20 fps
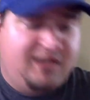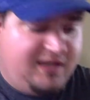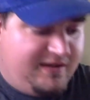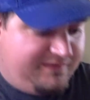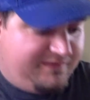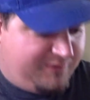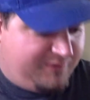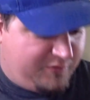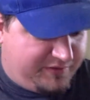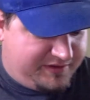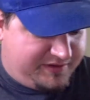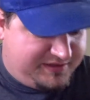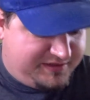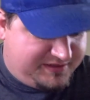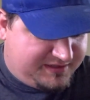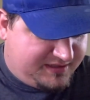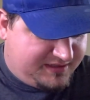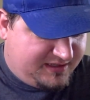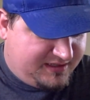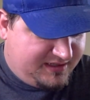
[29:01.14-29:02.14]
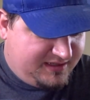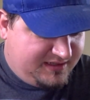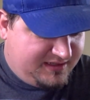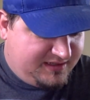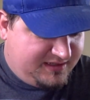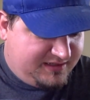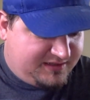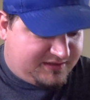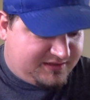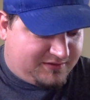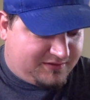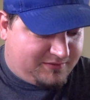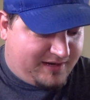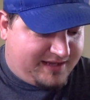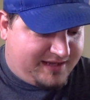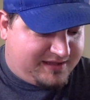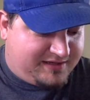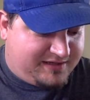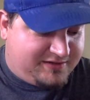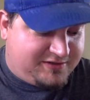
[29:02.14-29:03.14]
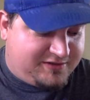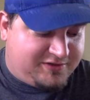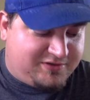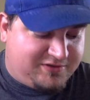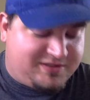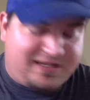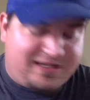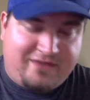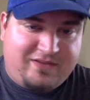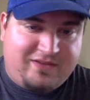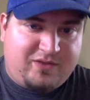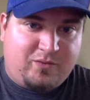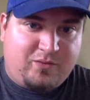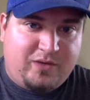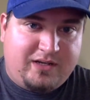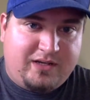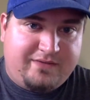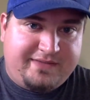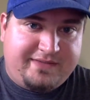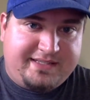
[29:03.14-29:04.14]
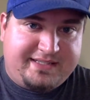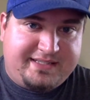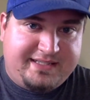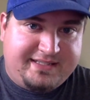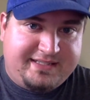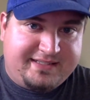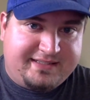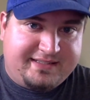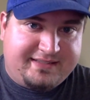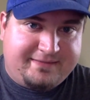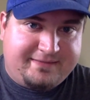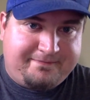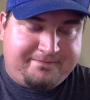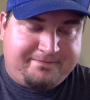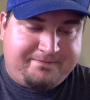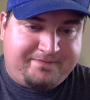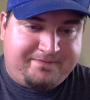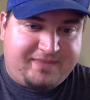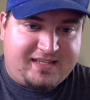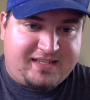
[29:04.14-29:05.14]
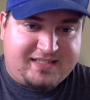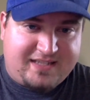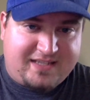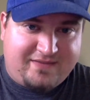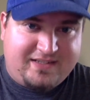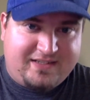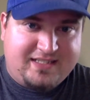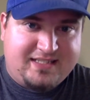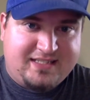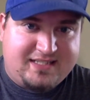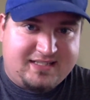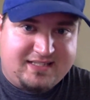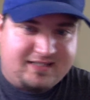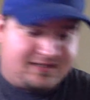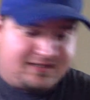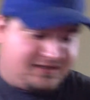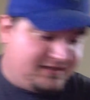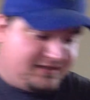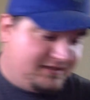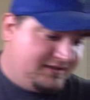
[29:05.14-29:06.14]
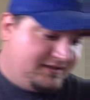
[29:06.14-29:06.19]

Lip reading: for this. So right there is your seventh win of the season. 7-6.